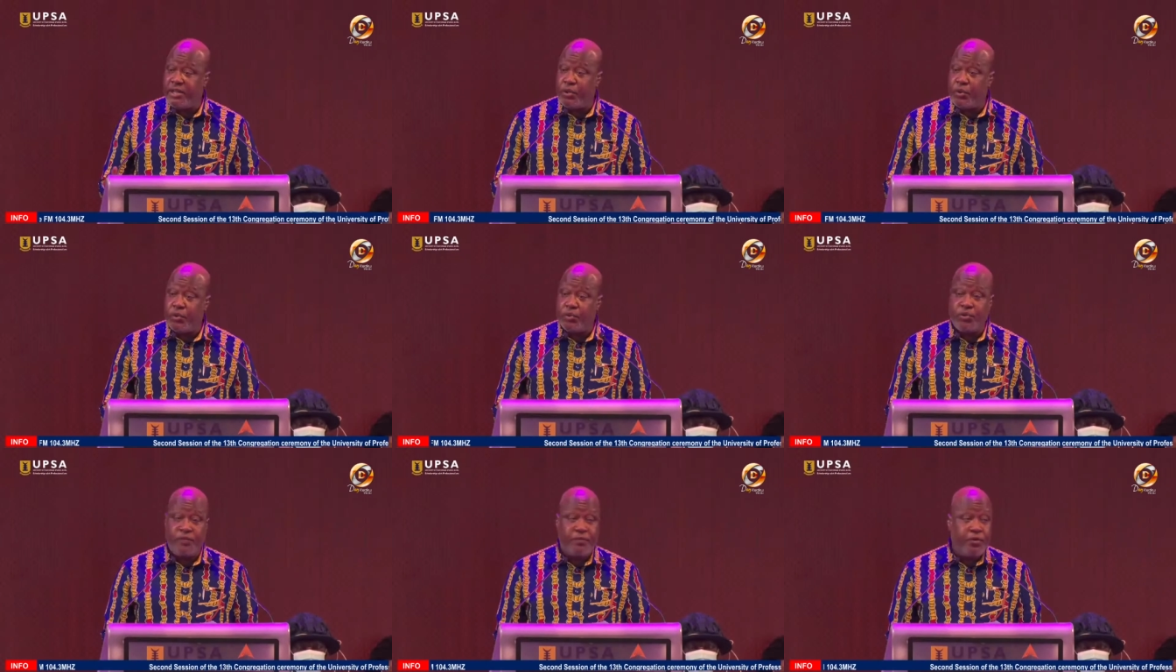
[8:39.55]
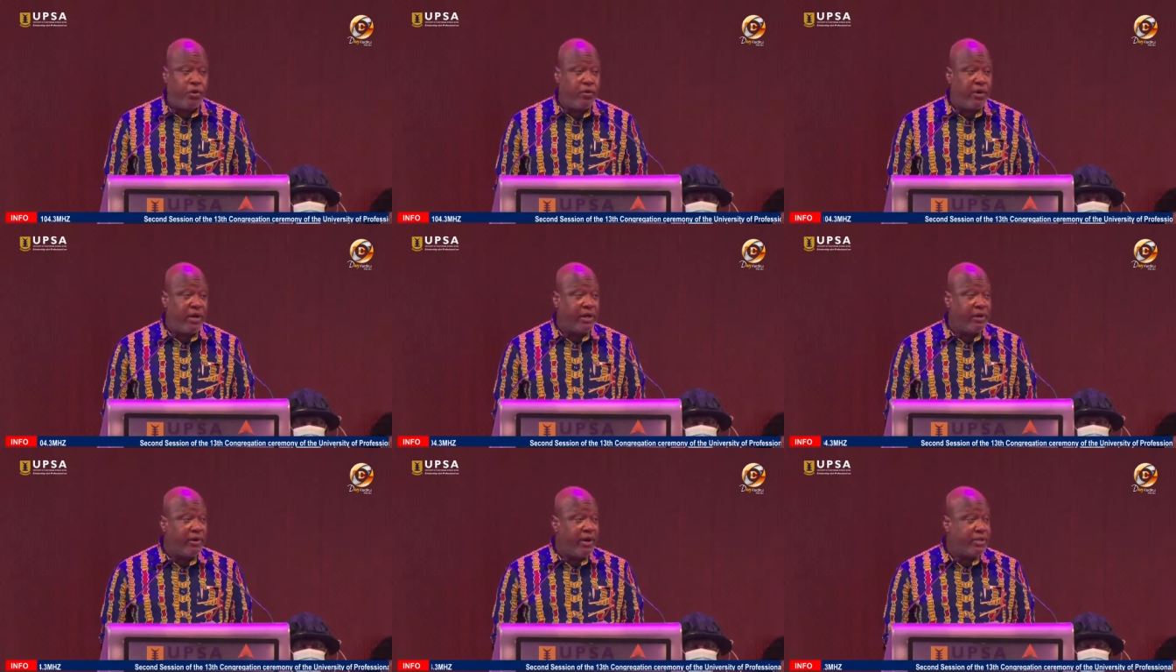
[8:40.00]
that those of you who
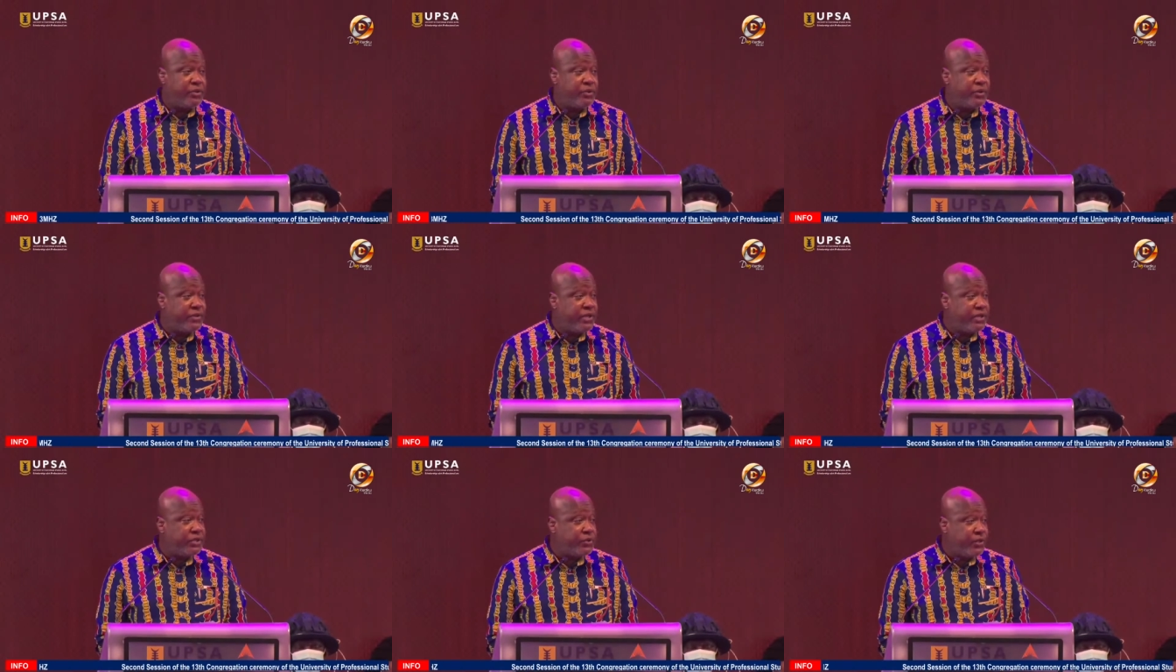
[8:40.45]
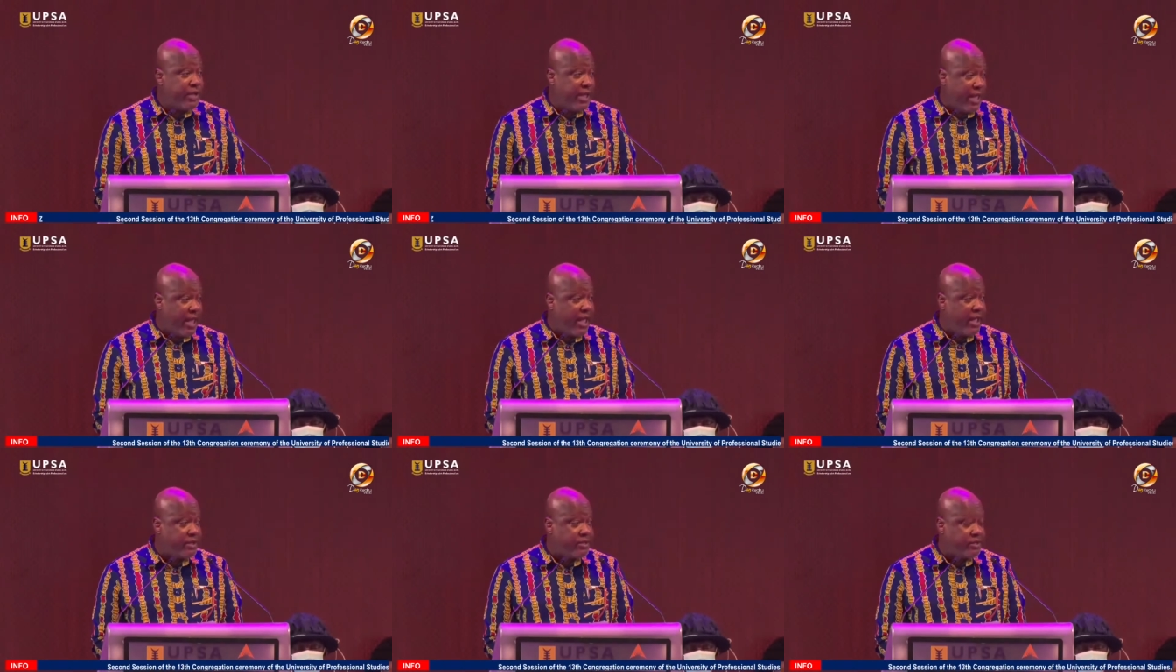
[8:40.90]
are graduating today
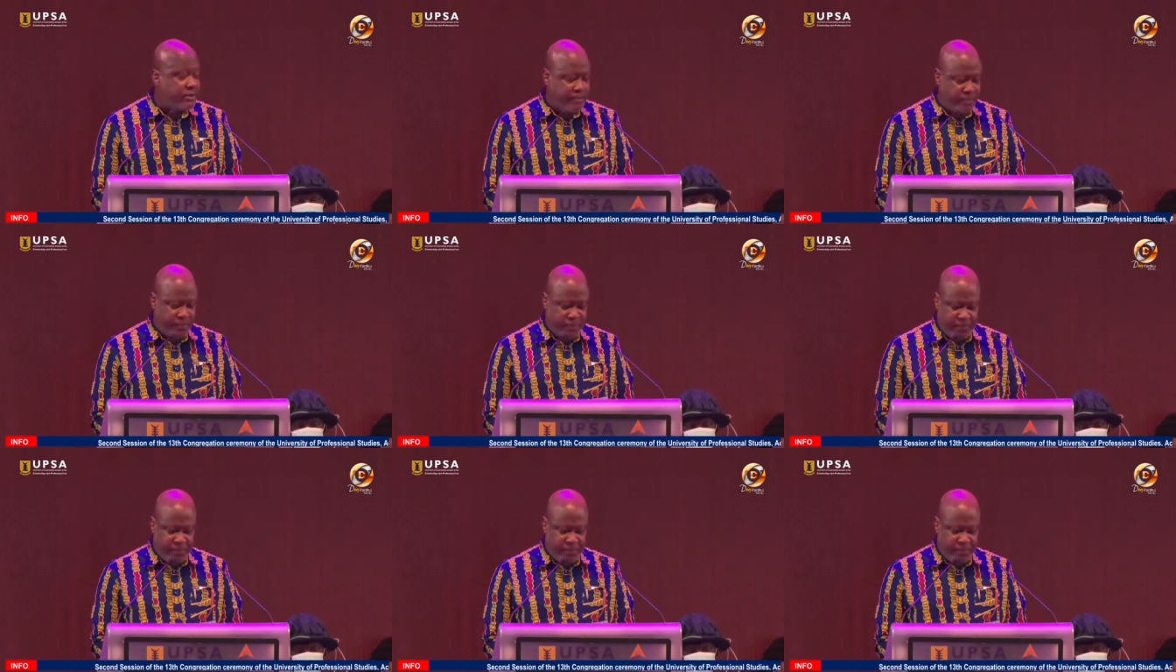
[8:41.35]
had.